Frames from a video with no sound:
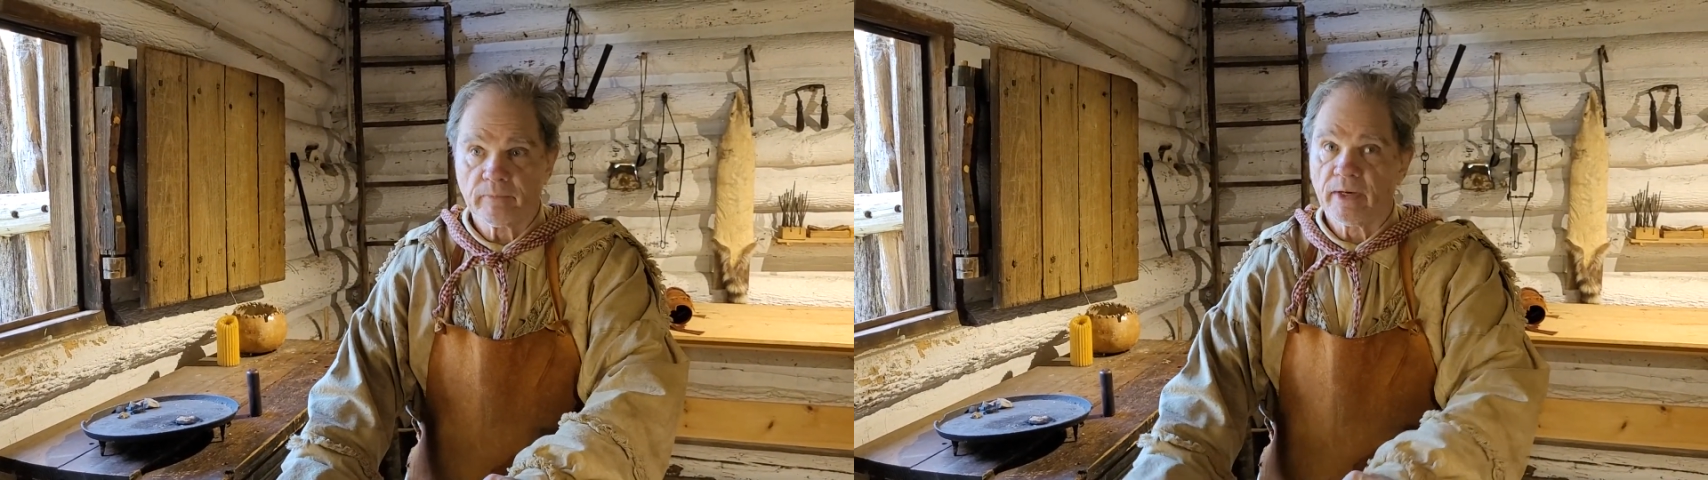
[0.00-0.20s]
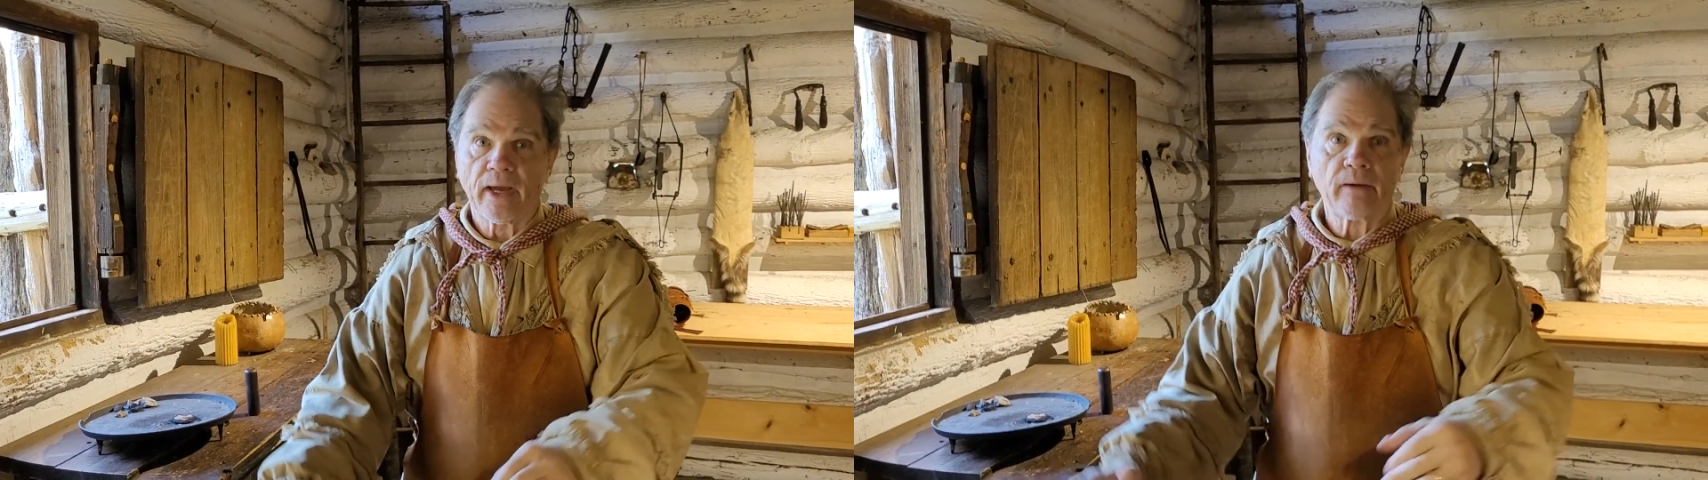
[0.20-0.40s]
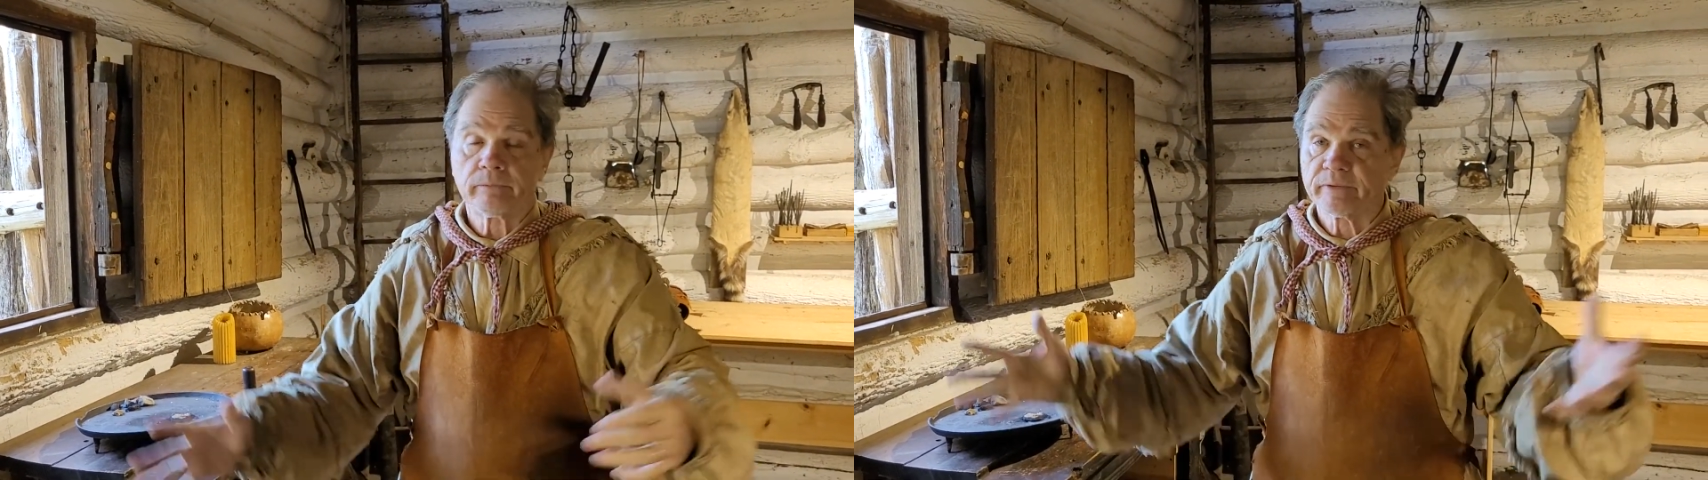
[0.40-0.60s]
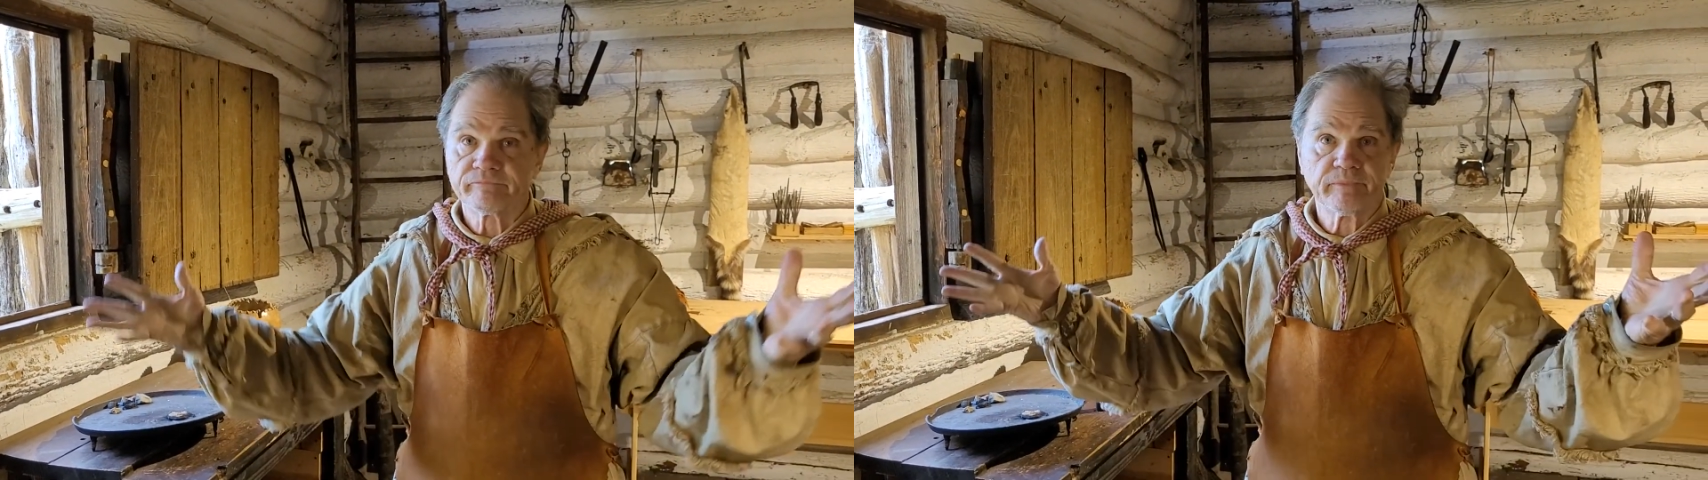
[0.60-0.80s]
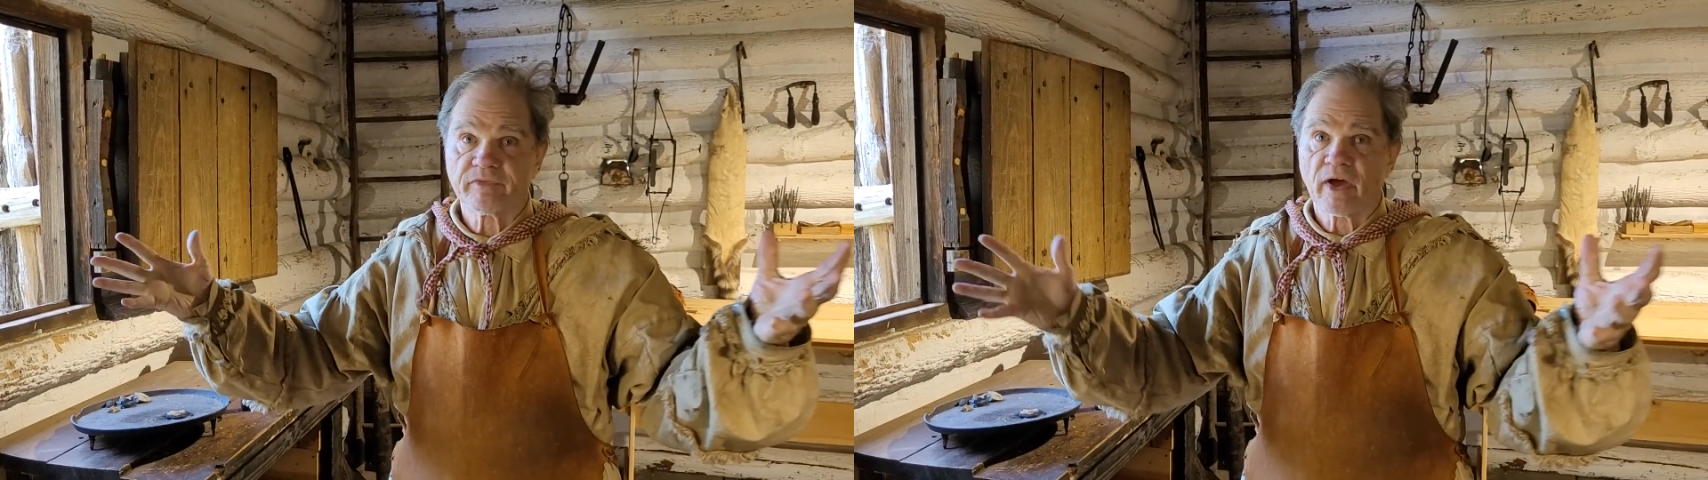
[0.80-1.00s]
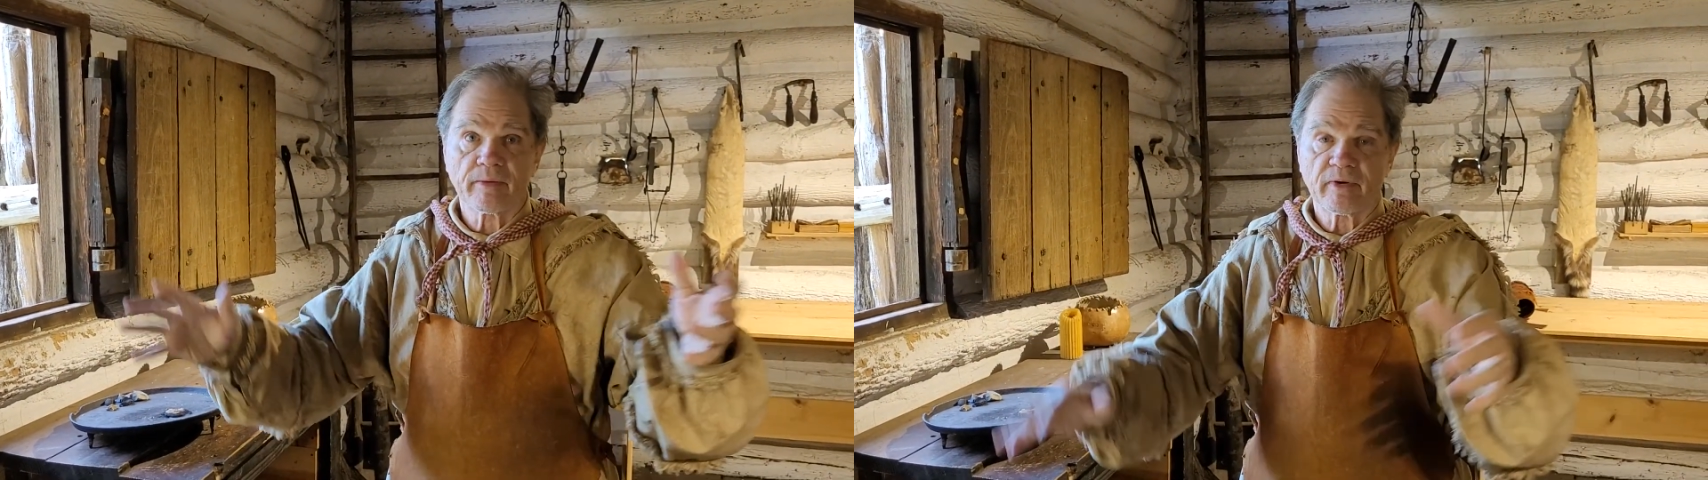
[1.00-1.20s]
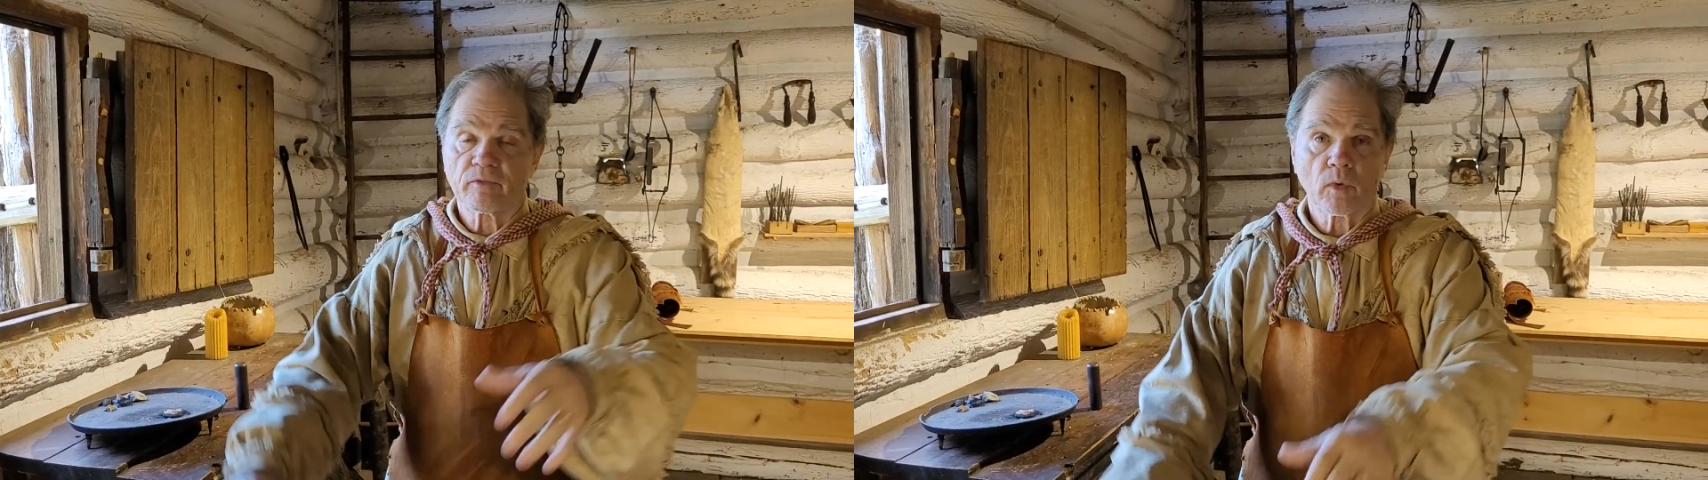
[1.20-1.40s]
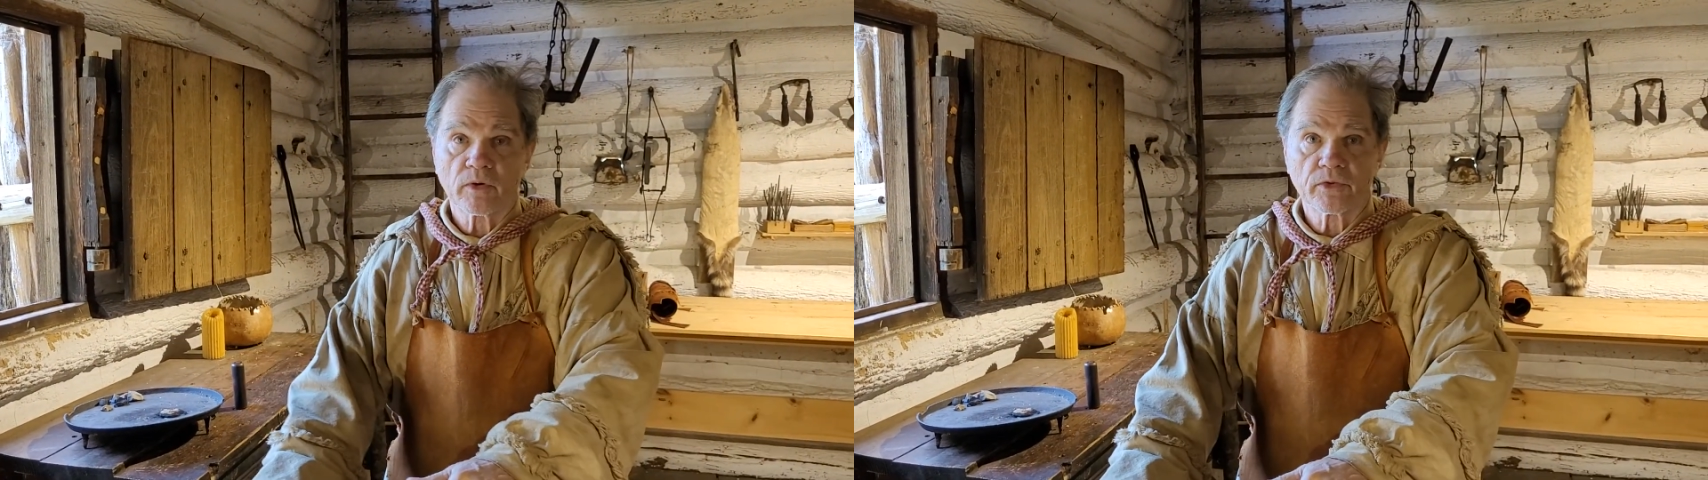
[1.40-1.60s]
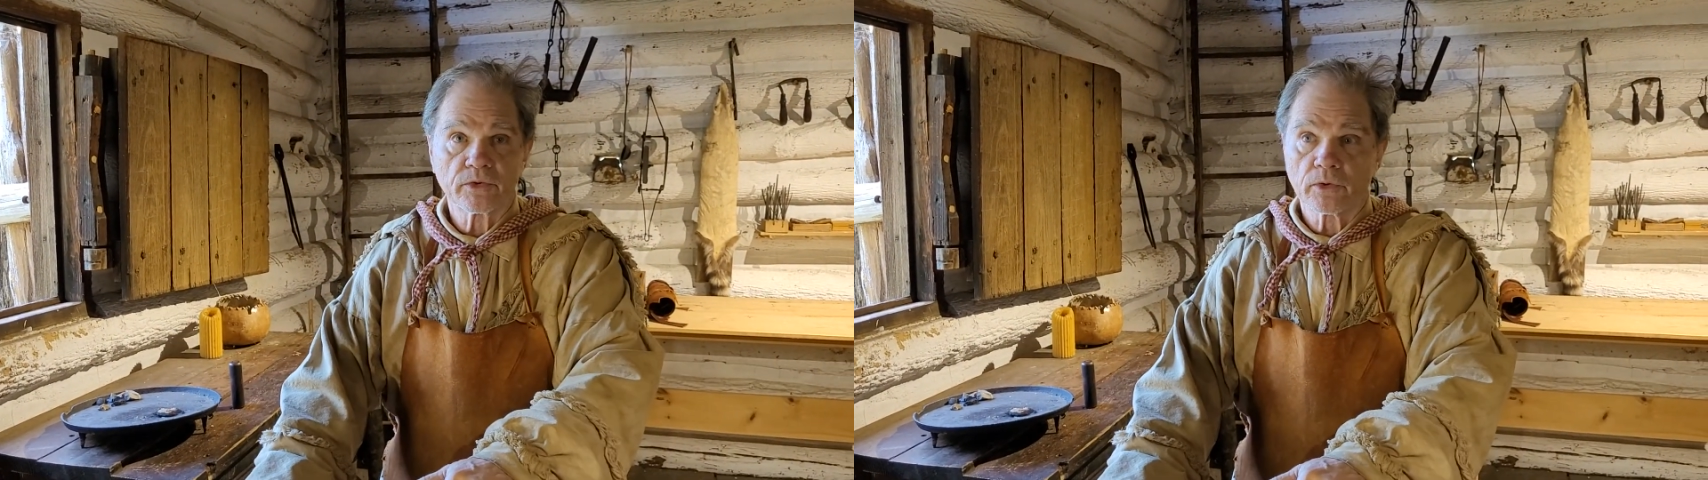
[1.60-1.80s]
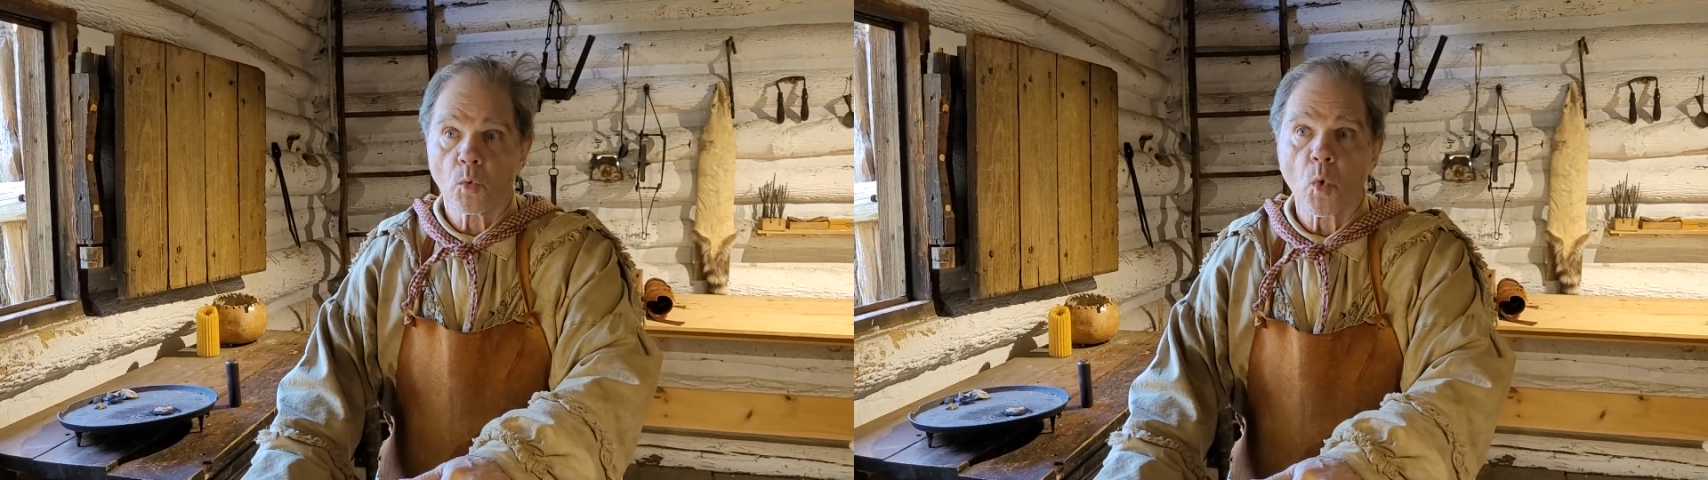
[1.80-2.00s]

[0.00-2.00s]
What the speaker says: and now we've got them everywhere. They're doing